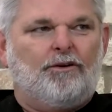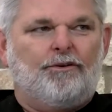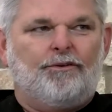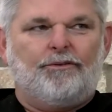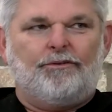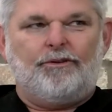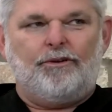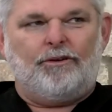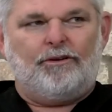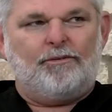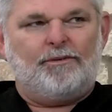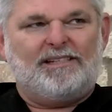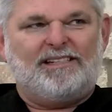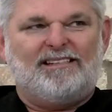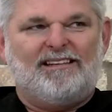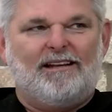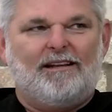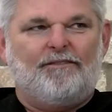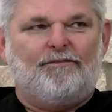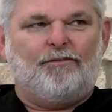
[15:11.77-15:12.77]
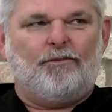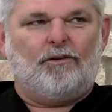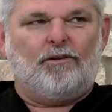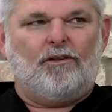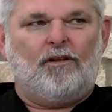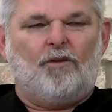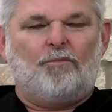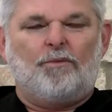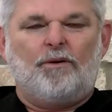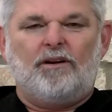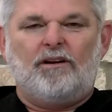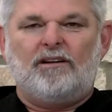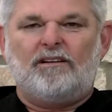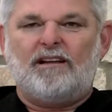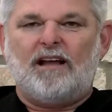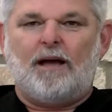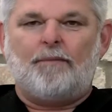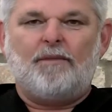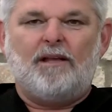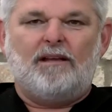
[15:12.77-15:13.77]
or you're going to be sitting for a long period of
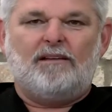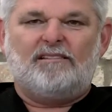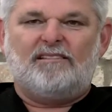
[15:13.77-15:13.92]
time,